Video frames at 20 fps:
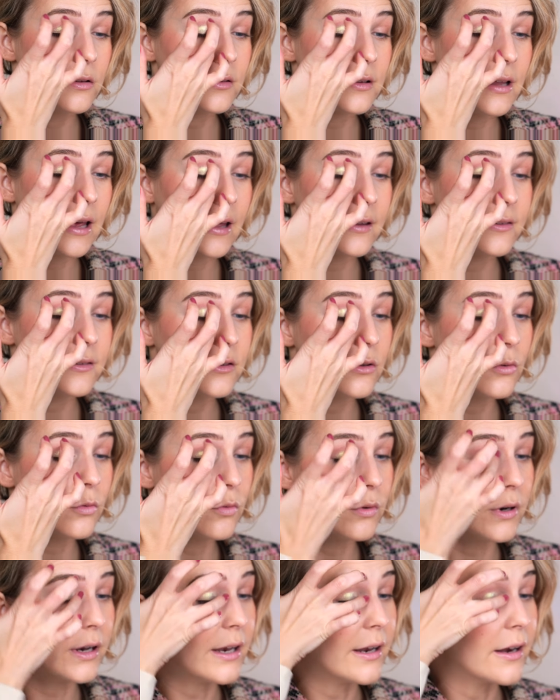That's
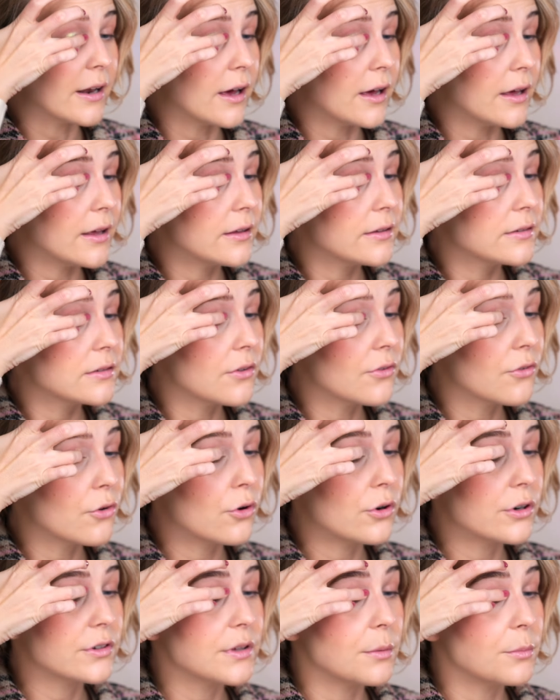really nice. Of
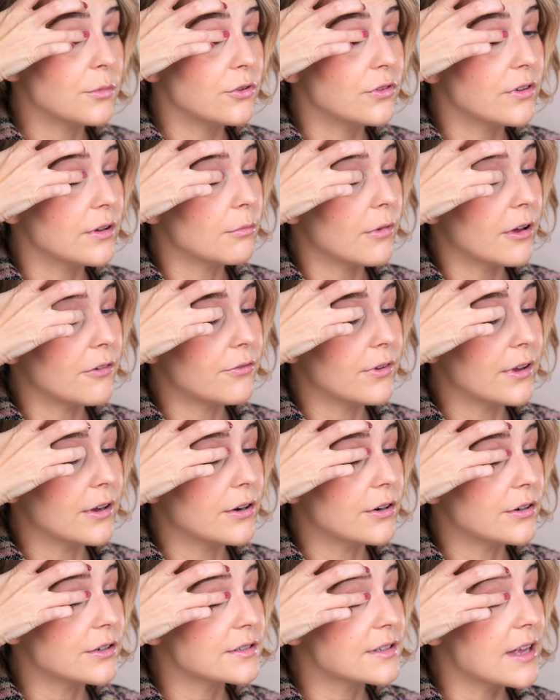course I'm using my
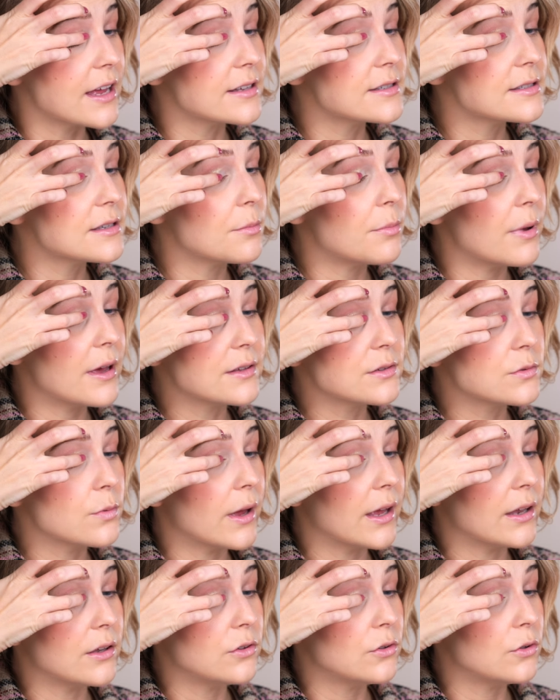fingers, that's the best
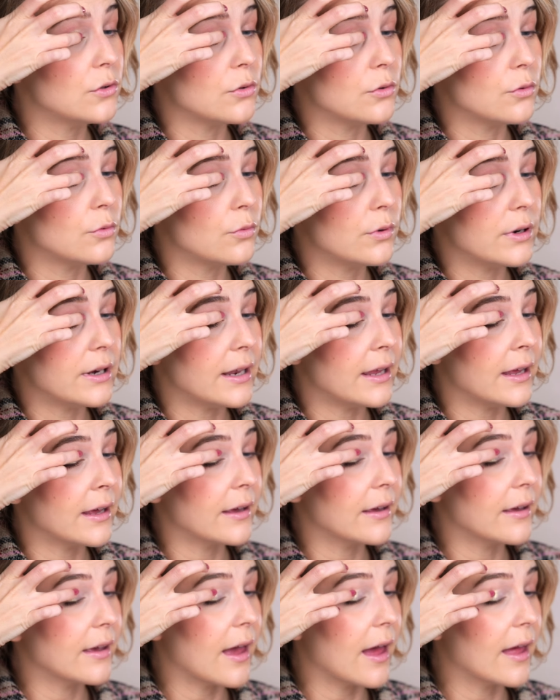way to
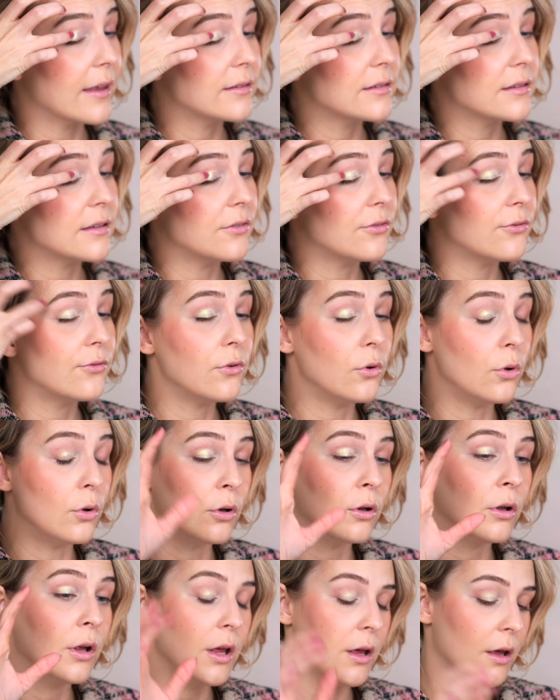really get the
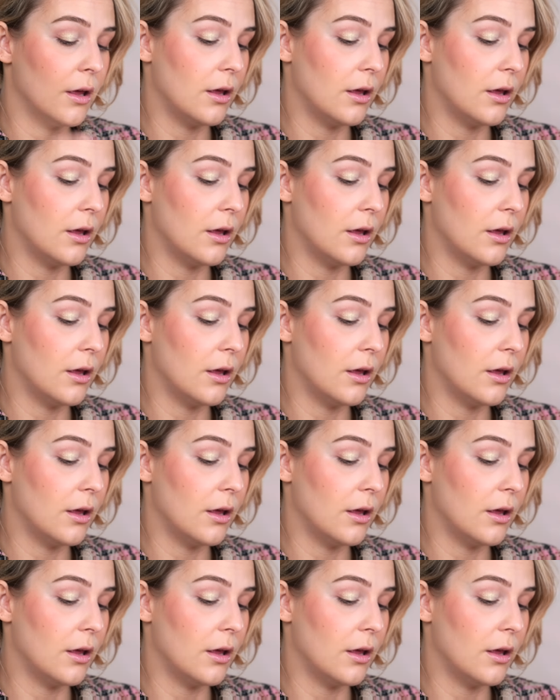full